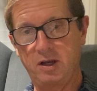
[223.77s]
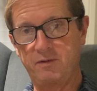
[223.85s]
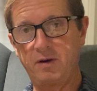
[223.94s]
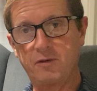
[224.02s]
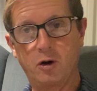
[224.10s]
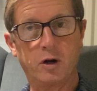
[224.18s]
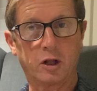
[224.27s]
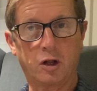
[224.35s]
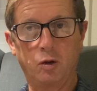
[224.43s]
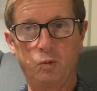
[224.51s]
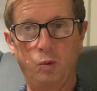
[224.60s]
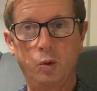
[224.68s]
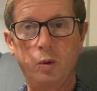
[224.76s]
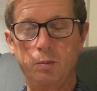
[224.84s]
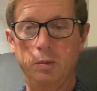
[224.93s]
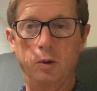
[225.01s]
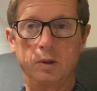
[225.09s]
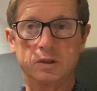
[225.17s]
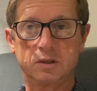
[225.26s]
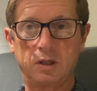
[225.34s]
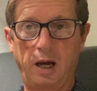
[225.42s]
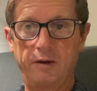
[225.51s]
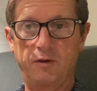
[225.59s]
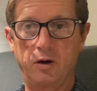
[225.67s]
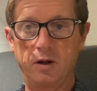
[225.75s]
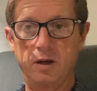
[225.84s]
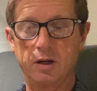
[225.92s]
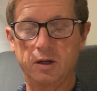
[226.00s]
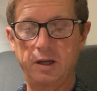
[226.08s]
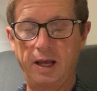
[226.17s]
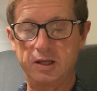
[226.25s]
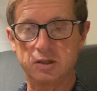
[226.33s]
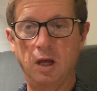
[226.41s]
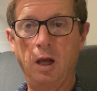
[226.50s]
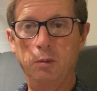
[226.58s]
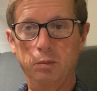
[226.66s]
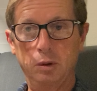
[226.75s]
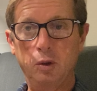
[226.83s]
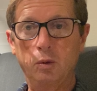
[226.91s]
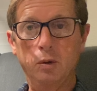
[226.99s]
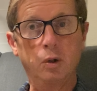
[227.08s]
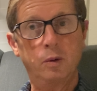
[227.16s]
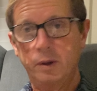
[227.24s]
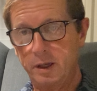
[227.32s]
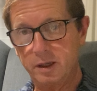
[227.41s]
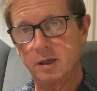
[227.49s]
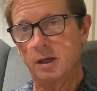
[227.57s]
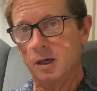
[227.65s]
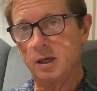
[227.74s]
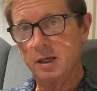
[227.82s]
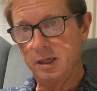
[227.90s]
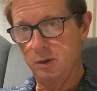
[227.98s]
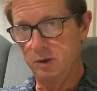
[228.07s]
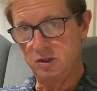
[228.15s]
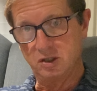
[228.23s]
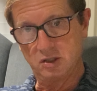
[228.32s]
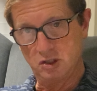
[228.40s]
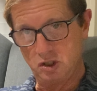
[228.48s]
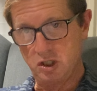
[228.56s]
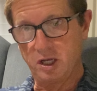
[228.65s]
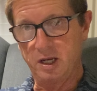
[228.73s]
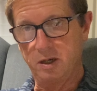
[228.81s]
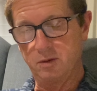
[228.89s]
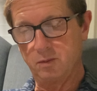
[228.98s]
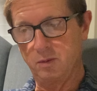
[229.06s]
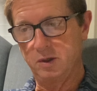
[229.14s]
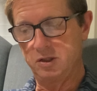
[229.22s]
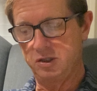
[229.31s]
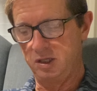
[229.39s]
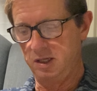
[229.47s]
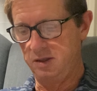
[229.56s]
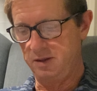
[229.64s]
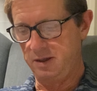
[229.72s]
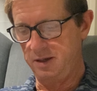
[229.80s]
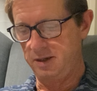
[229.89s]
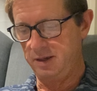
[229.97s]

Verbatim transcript: I've never heard it called Ruin Blue. It's, I've heard it as Blue Ruin, which is gin, which in the,